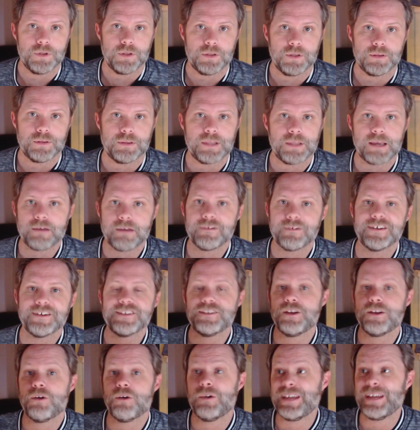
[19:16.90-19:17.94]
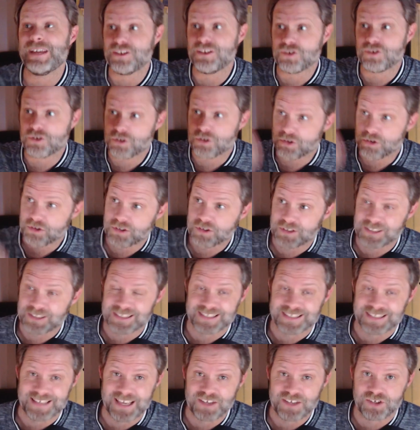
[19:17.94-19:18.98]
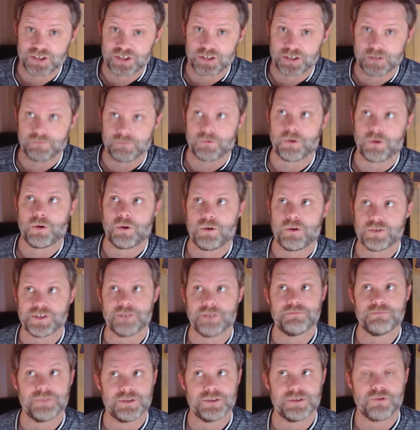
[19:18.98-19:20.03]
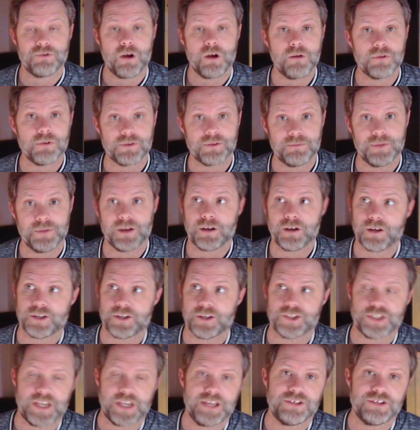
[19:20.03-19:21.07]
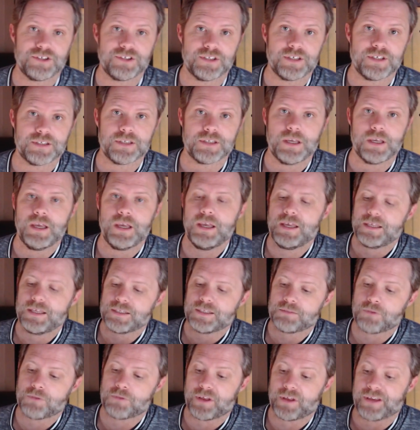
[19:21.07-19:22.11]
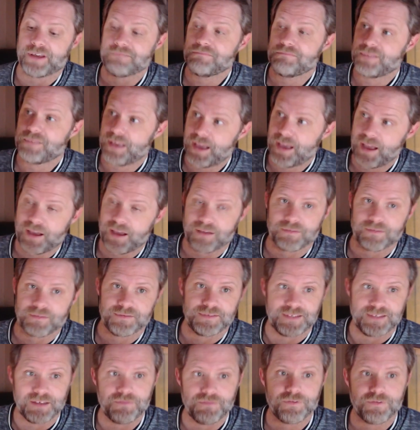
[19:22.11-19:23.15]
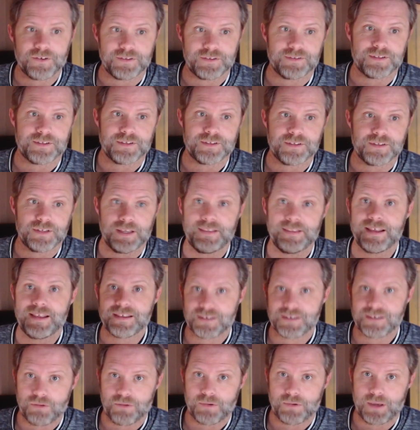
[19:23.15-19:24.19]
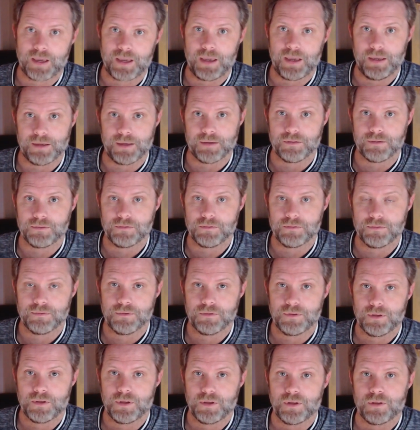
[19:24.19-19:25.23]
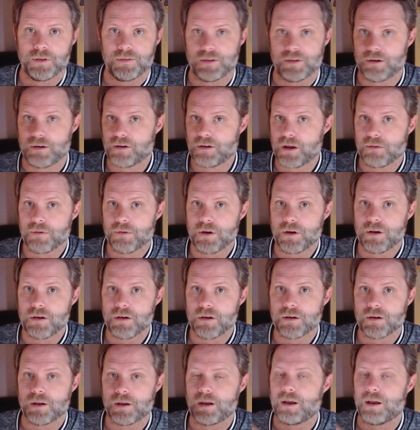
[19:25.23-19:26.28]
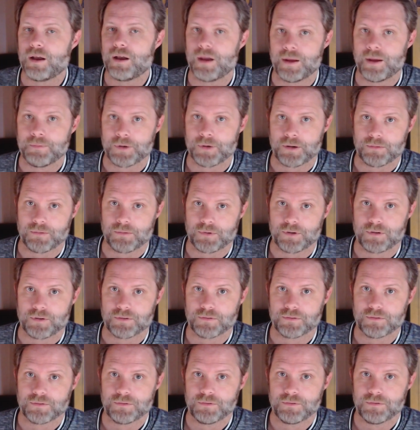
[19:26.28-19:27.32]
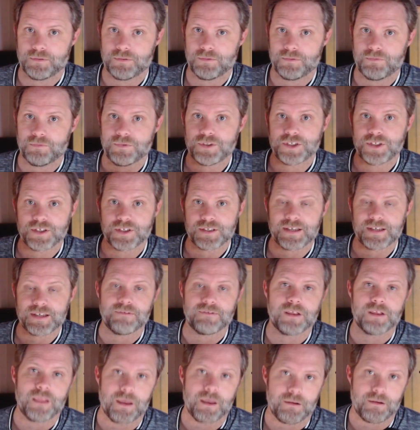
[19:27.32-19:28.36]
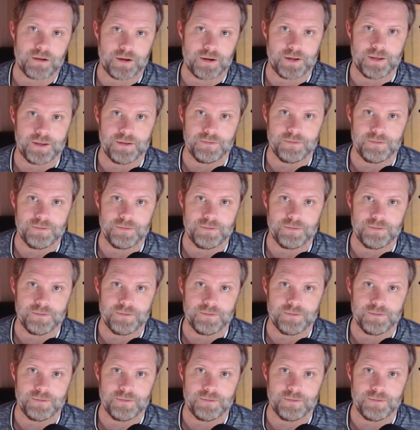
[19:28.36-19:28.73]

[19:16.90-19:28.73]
there is no internalization of, oh, something's wrong with me. I got to change this. It's more like, yeah, difference. And that's okay. They're not wrong. I'm not wrong. We just have clarity.